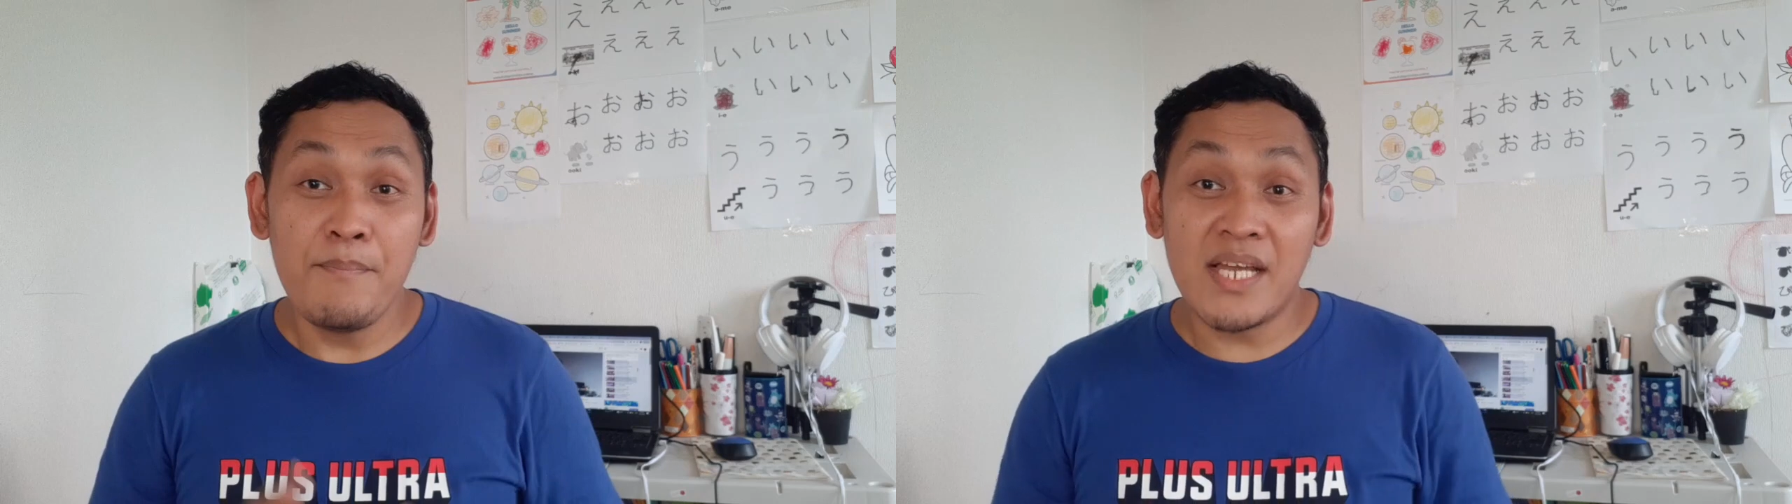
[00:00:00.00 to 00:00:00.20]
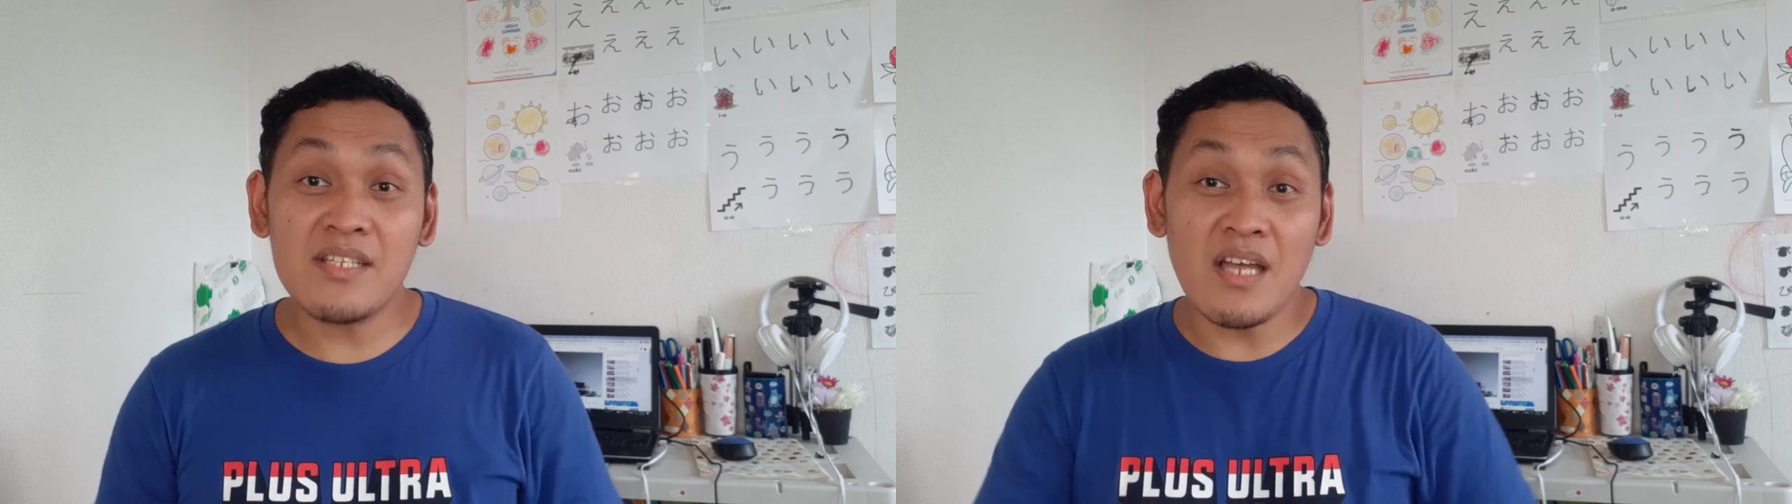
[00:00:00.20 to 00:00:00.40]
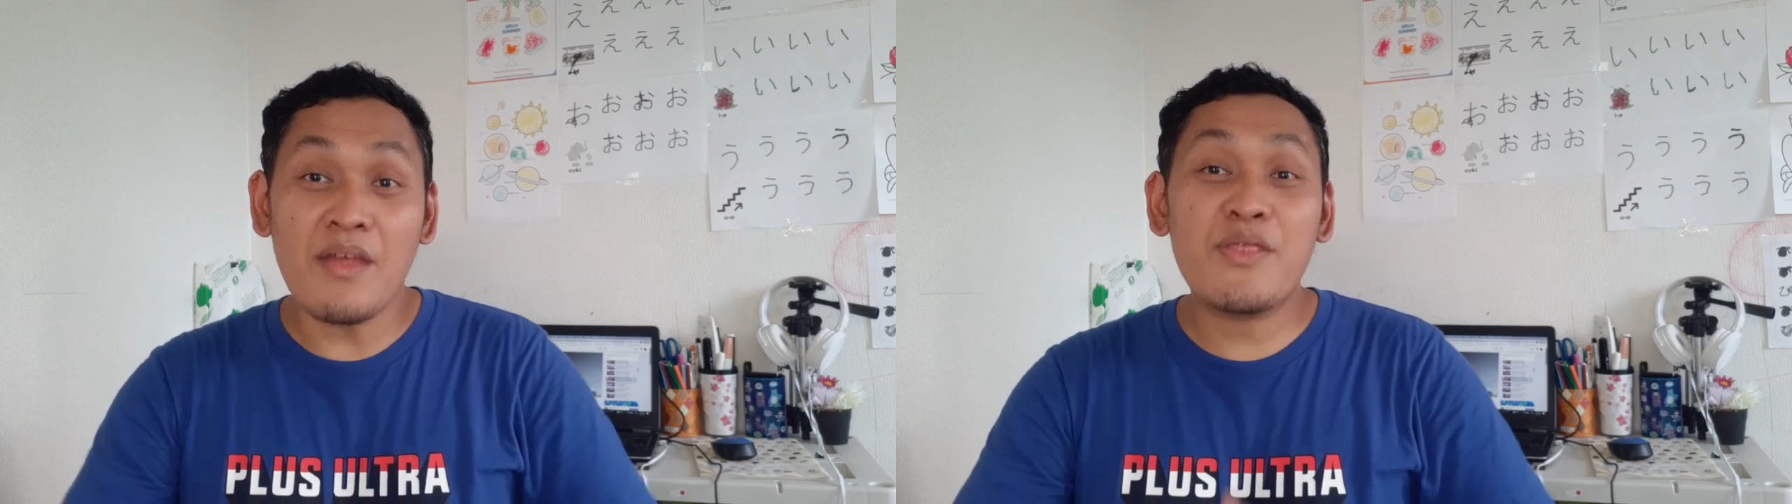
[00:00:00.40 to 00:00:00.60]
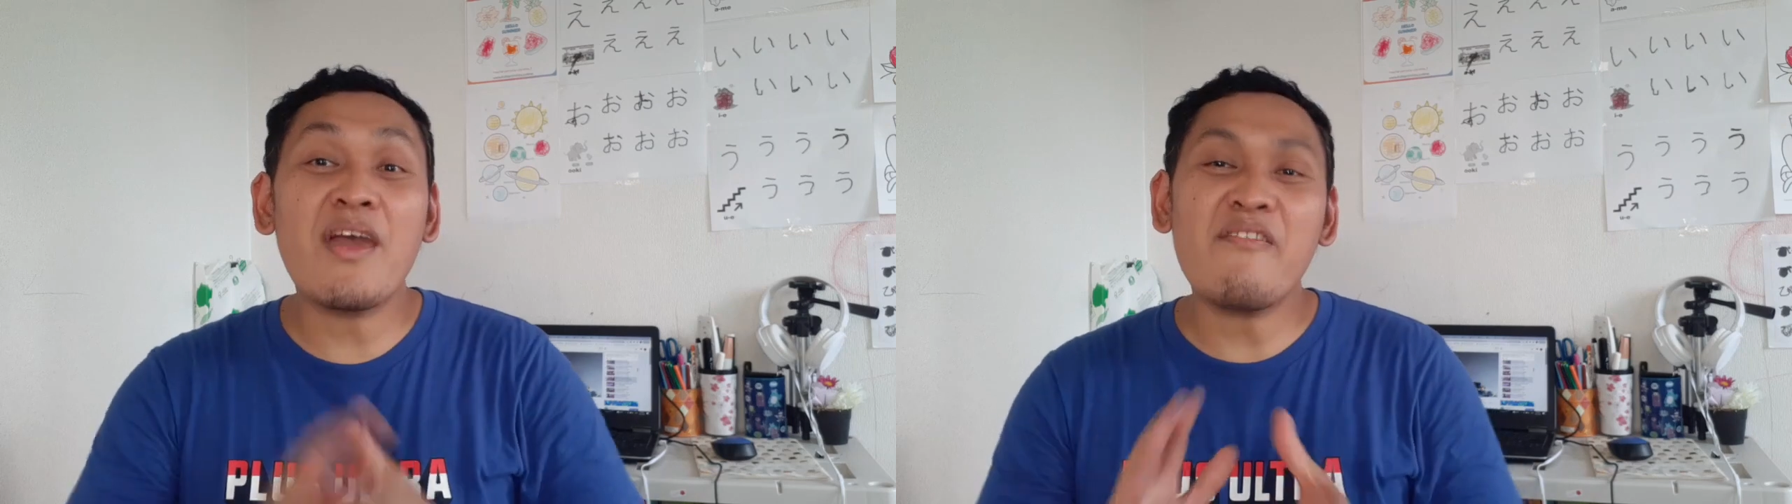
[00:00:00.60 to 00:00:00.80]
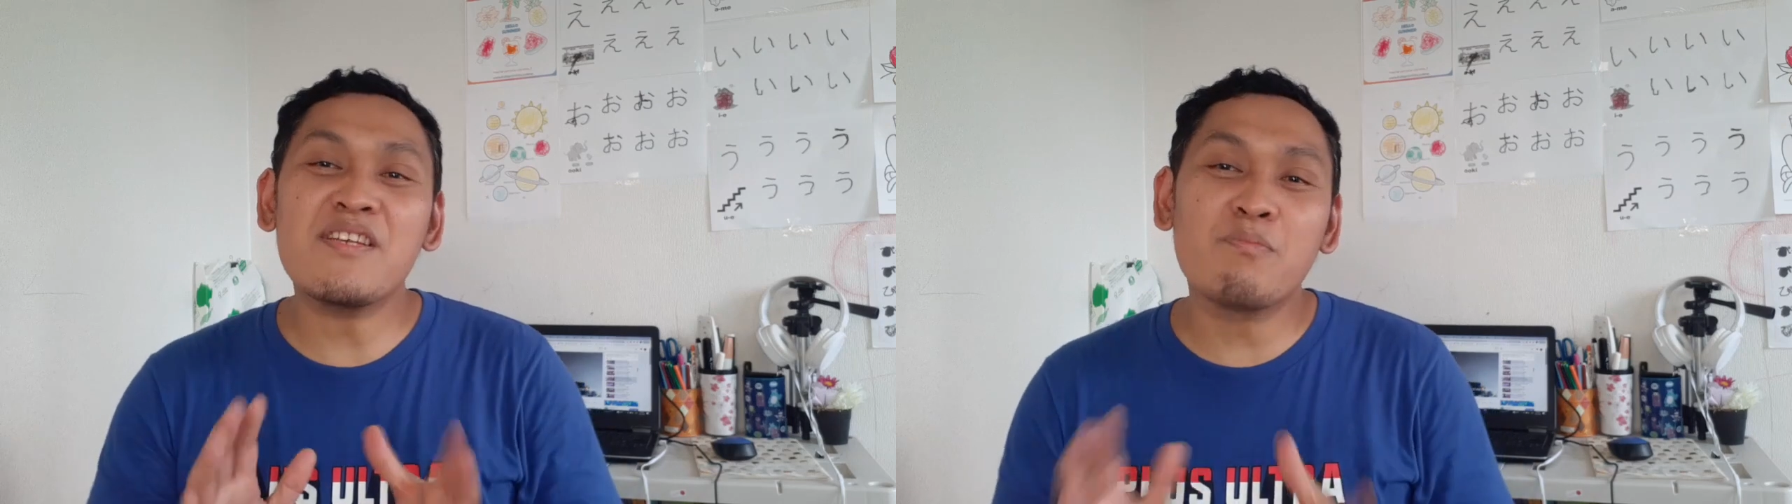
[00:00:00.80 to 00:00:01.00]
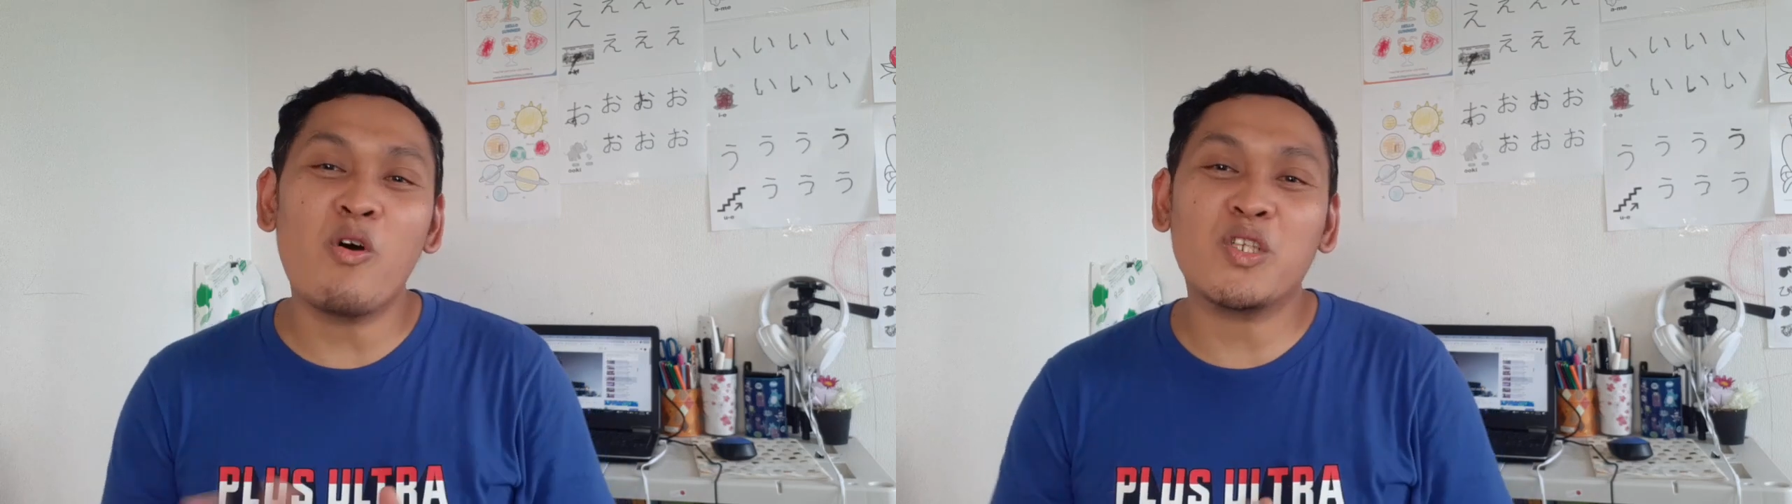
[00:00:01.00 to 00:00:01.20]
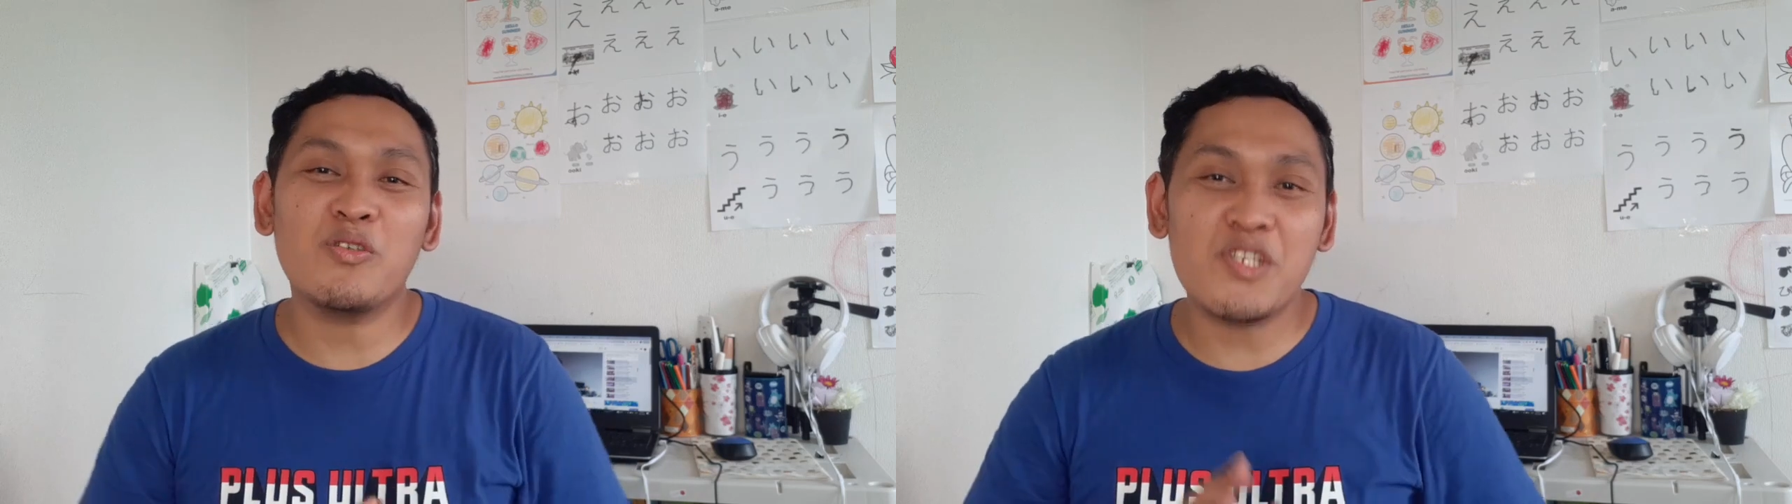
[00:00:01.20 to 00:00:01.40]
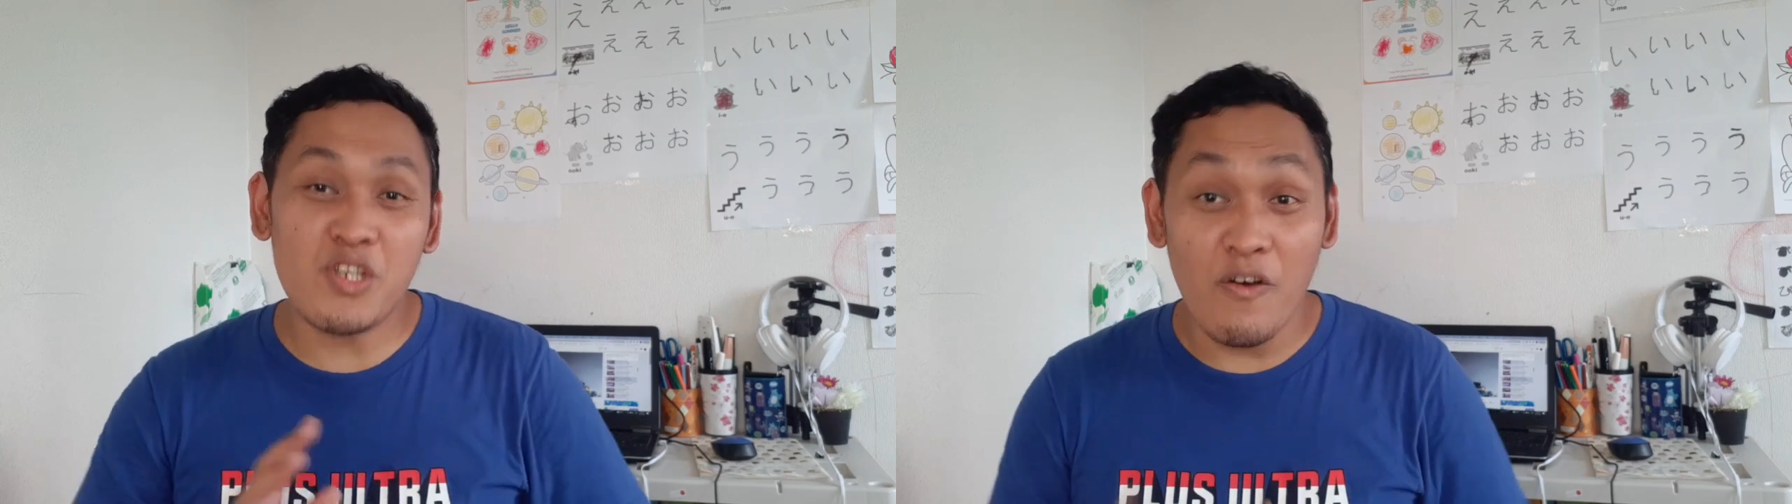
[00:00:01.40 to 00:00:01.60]
because there is more
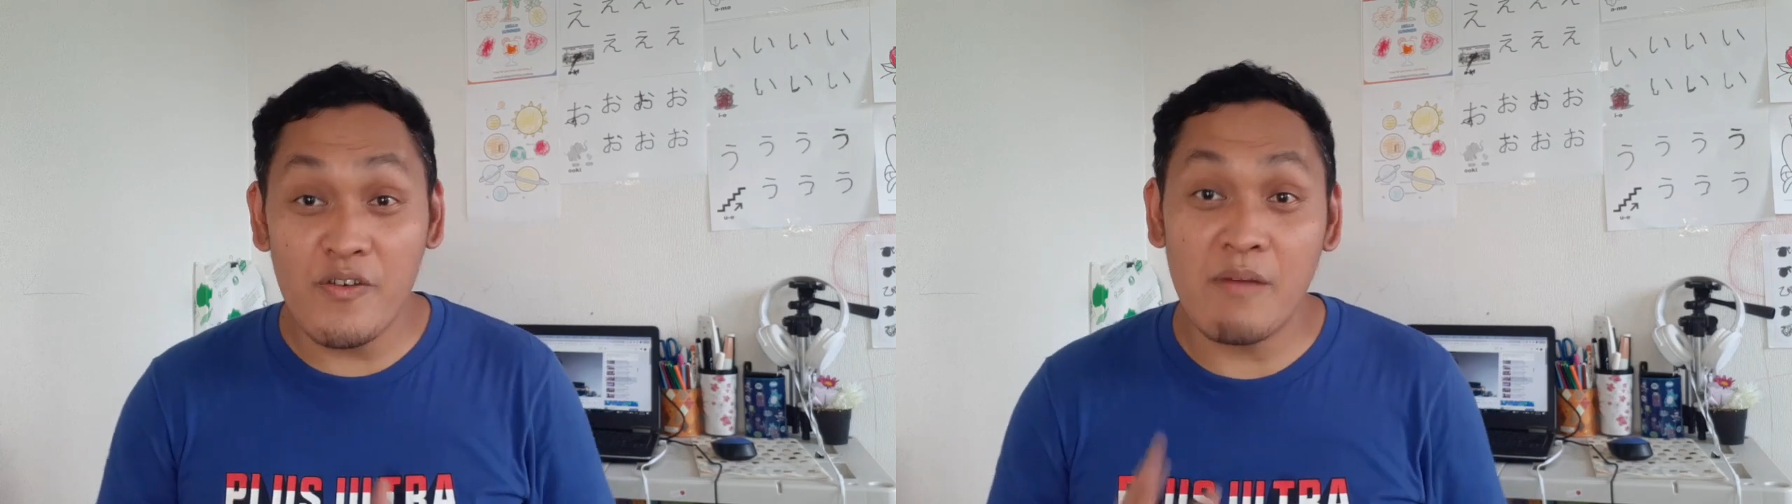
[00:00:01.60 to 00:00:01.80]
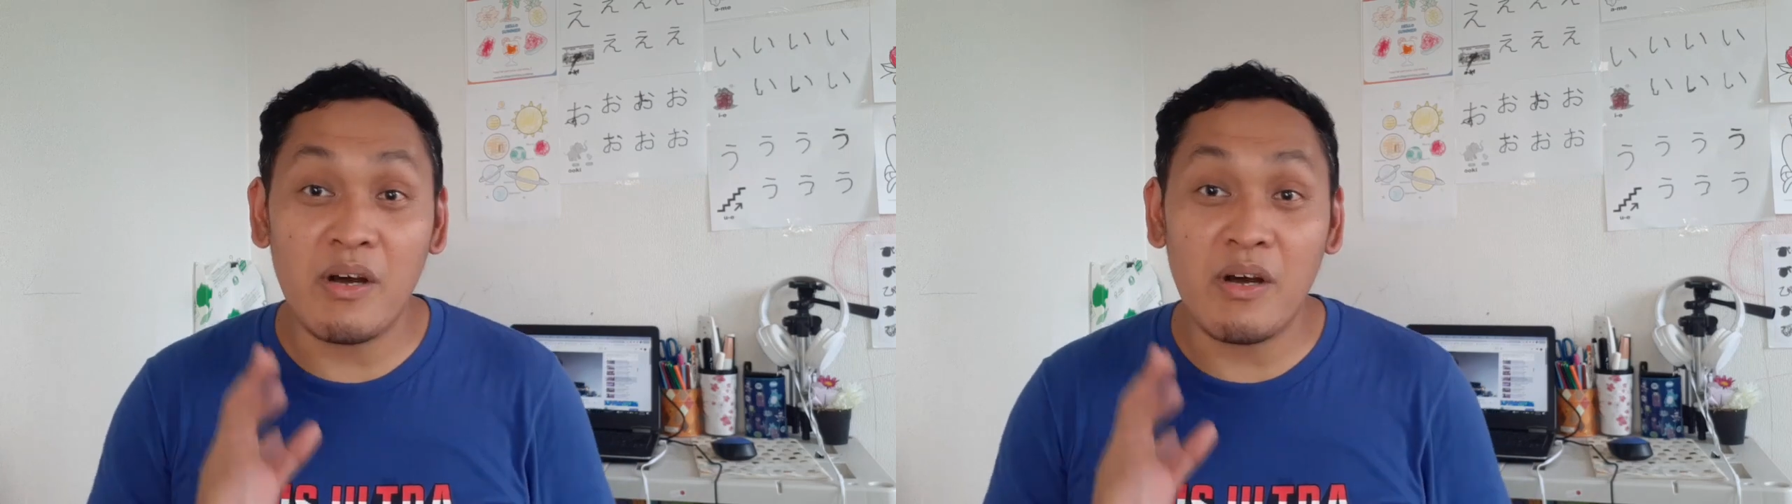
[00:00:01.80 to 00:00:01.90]
to discover